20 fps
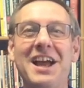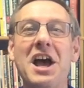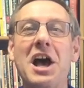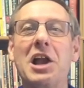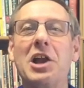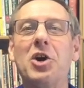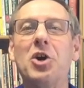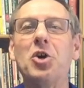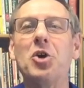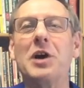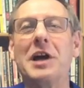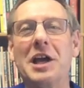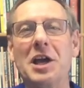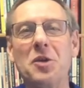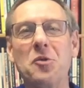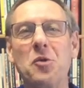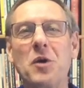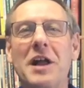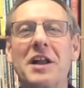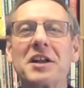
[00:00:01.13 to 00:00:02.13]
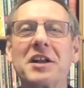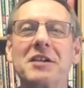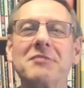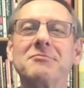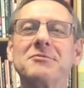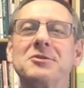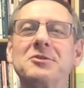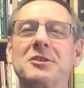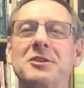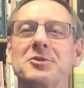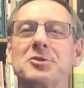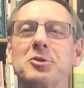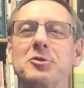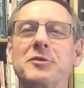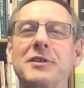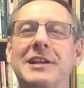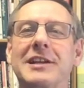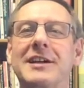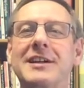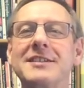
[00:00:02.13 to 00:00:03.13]
Hello and welcome to a
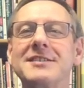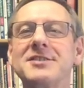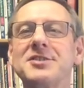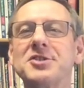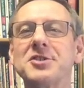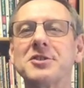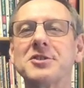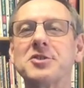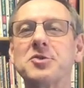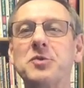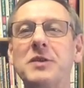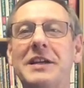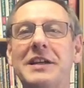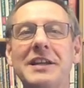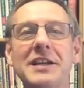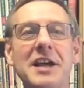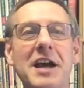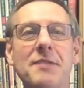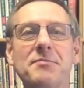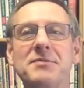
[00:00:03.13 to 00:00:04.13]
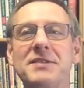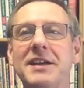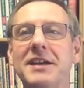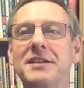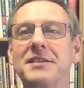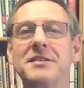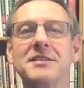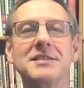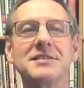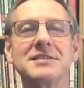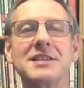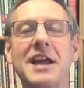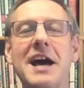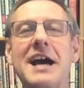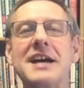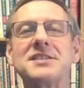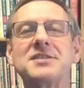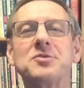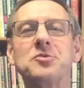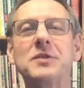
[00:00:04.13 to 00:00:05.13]
Tophet Alliance Church weekly update this
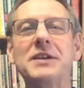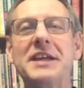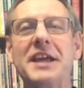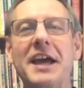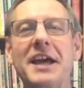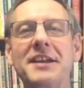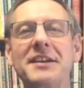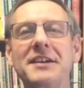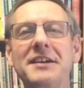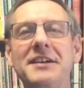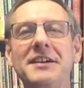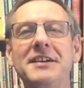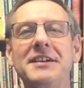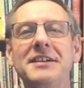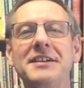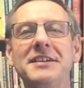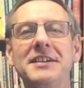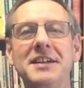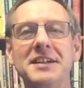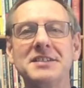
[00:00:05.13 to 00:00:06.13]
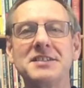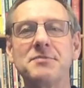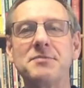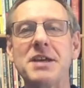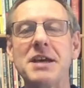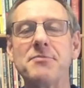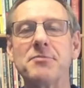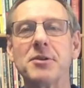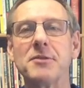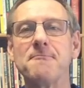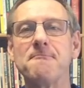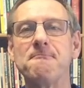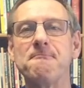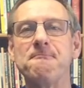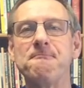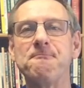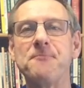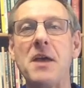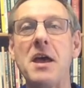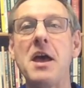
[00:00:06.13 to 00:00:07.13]
last weekend in September.
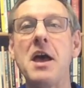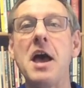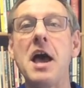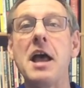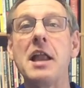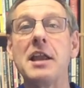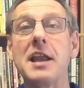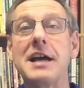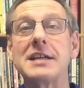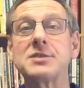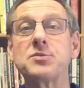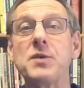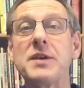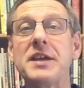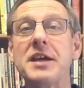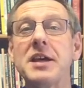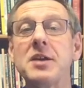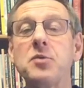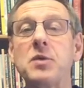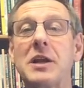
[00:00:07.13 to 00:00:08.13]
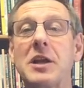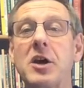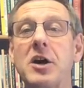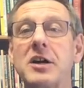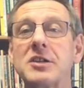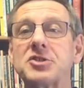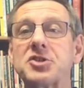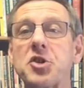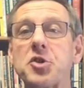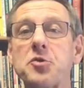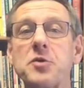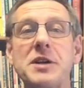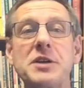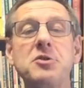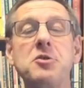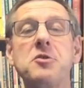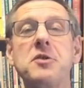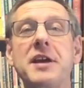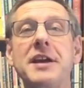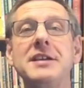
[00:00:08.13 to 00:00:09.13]
Last weekend we launched 3
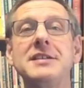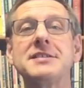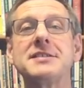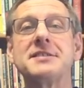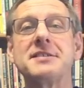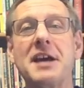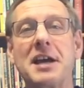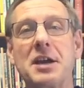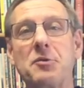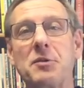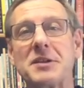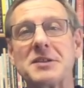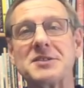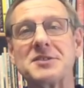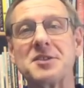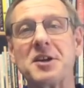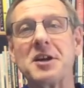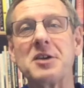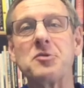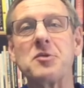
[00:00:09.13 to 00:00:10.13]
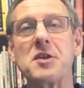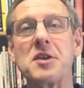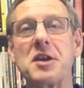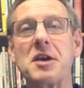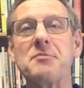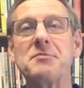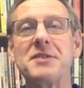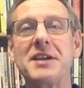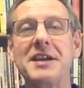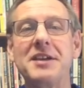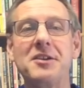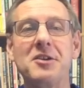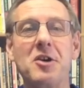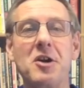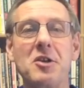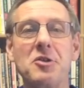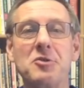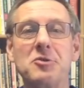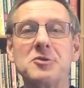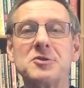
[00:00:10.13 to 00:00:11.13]
new things, and I want to start with an update
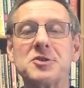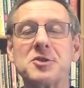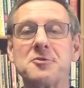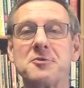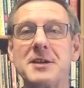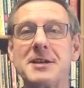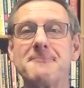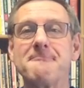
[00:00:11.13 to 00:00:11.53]
on those 3.